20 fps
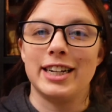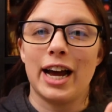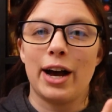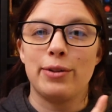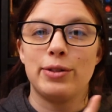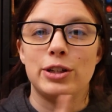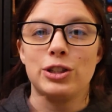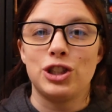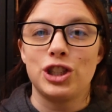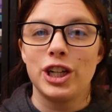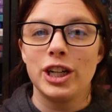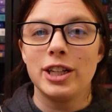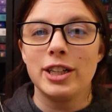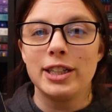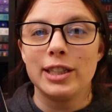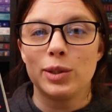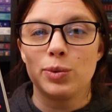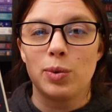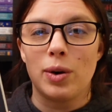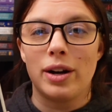Now, The Chill
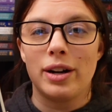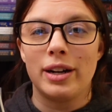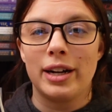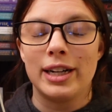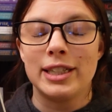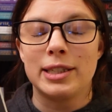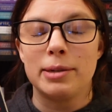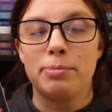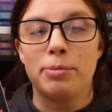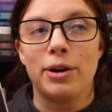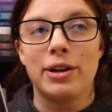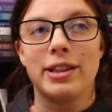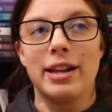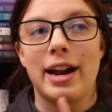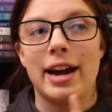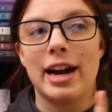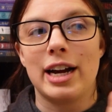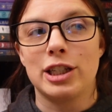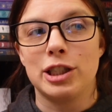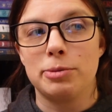is what is a book that
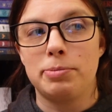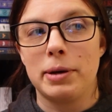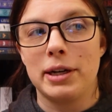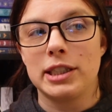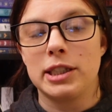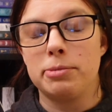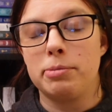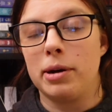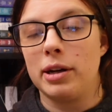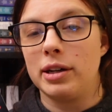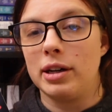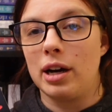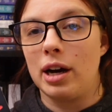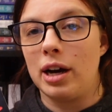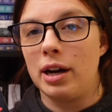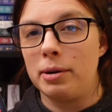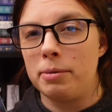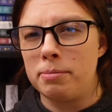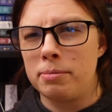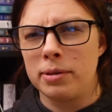I actually picked up on
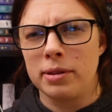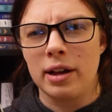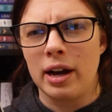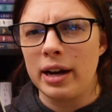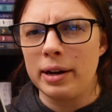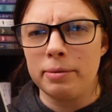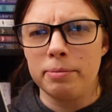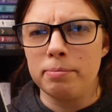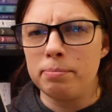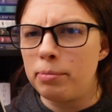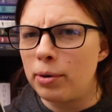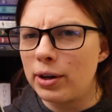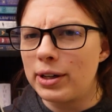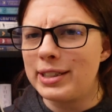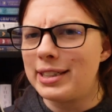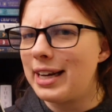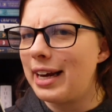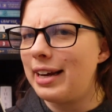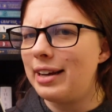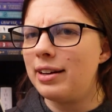a blind
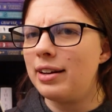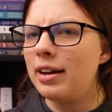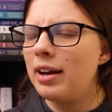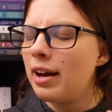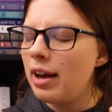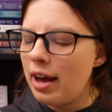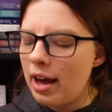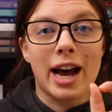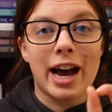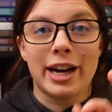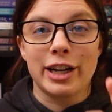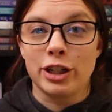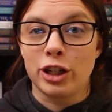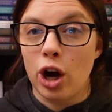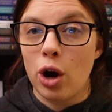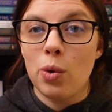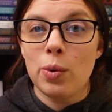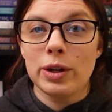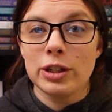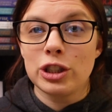book date. I
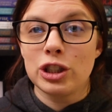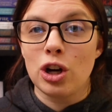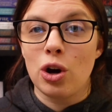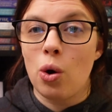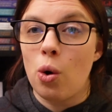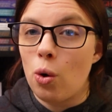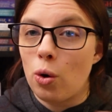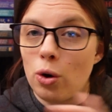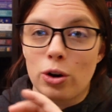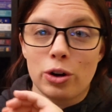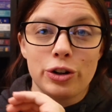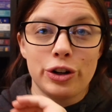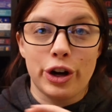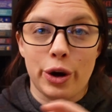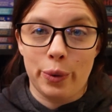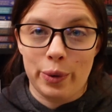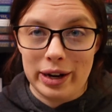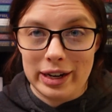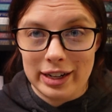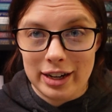go into horror
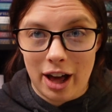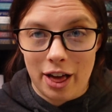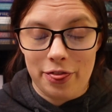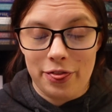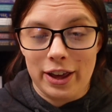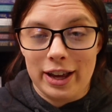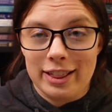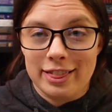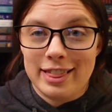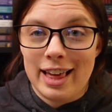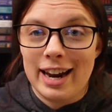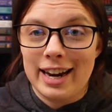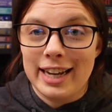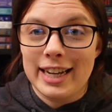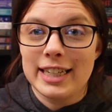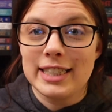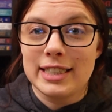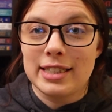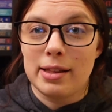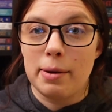knowing nothing. That
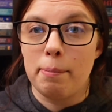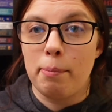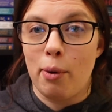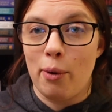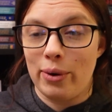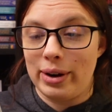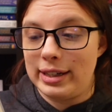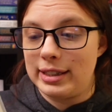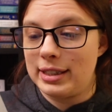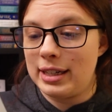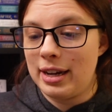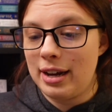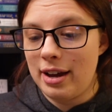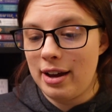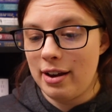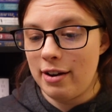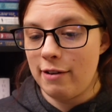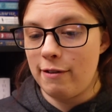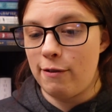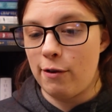is the point
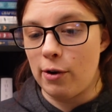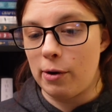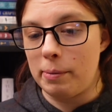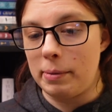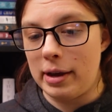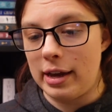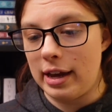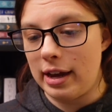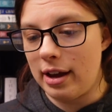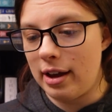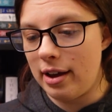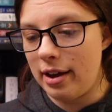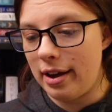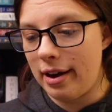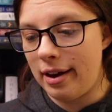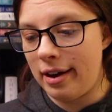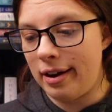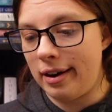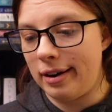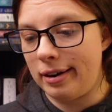for me.
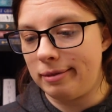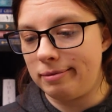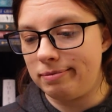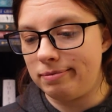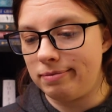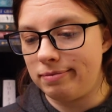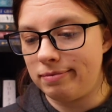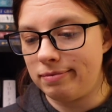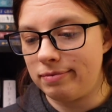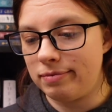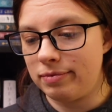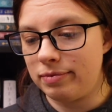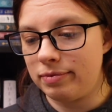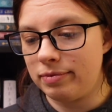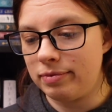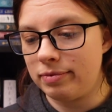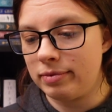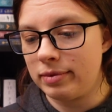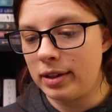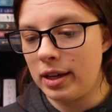Um,
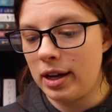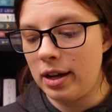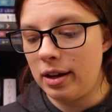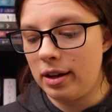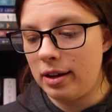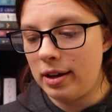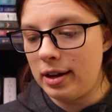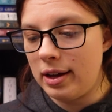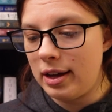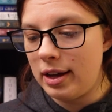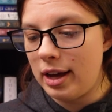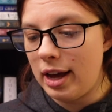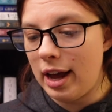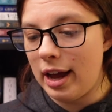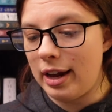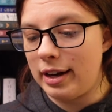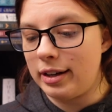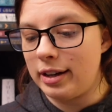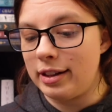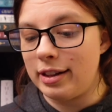
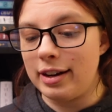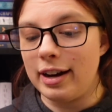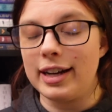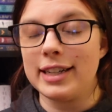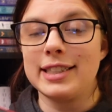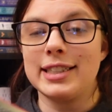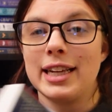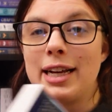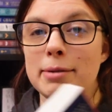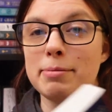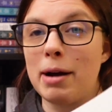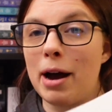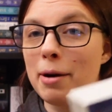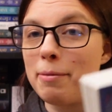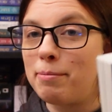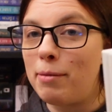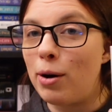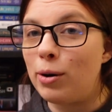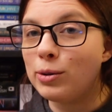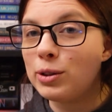and the nice thing
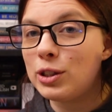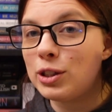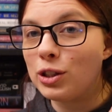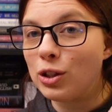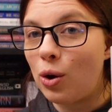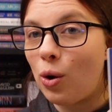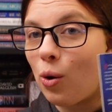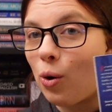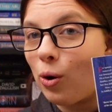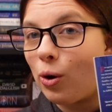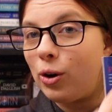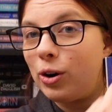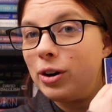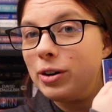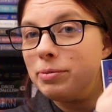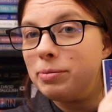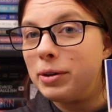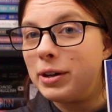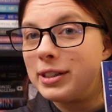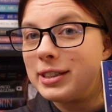about most
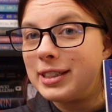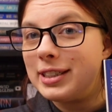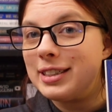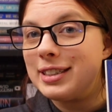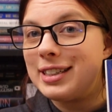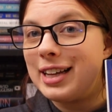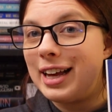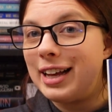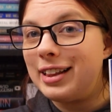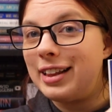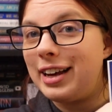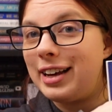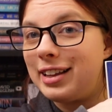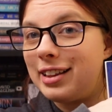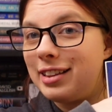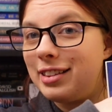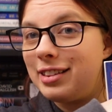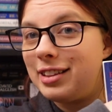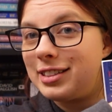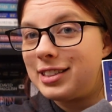horror books is that like
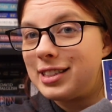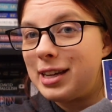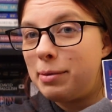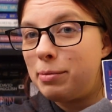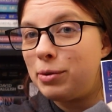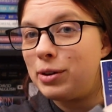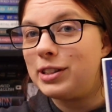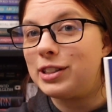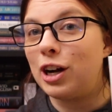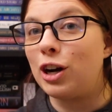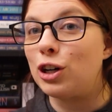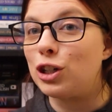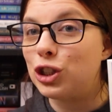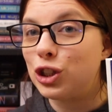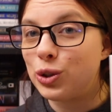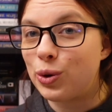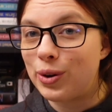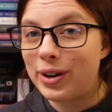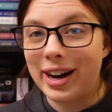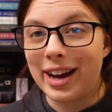the summaries are
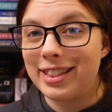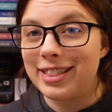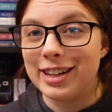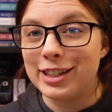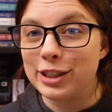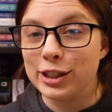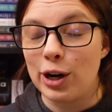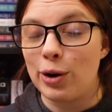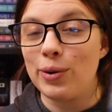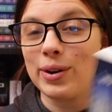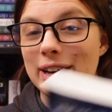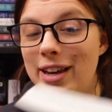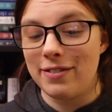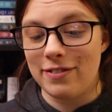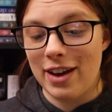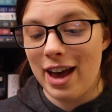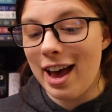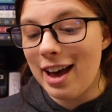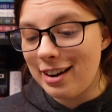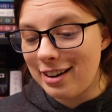short and they don't
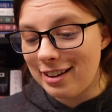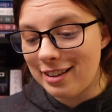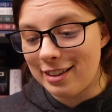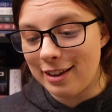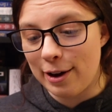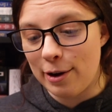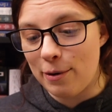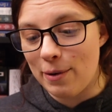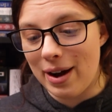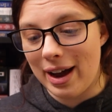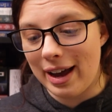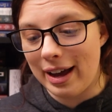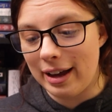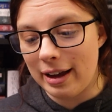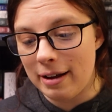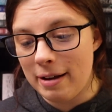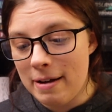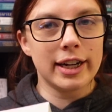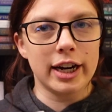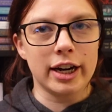give anything
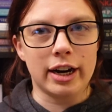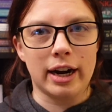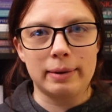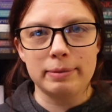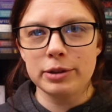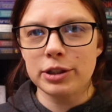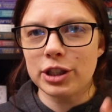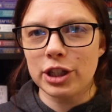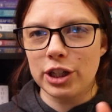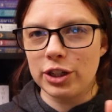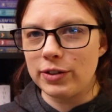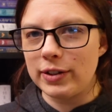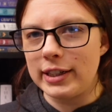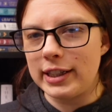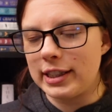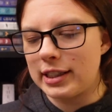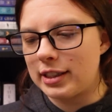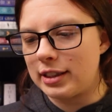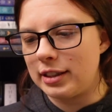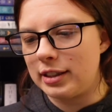away. Here, I'm just gonna read
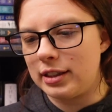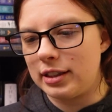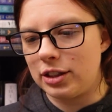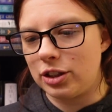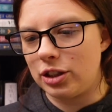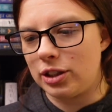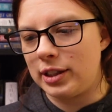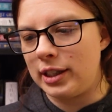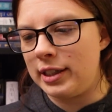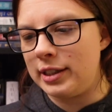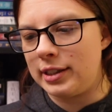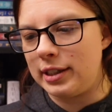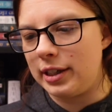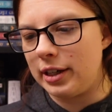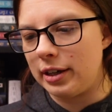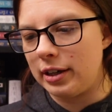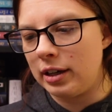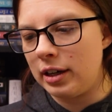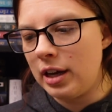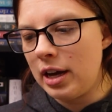this because this is just
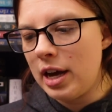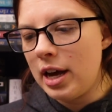easier.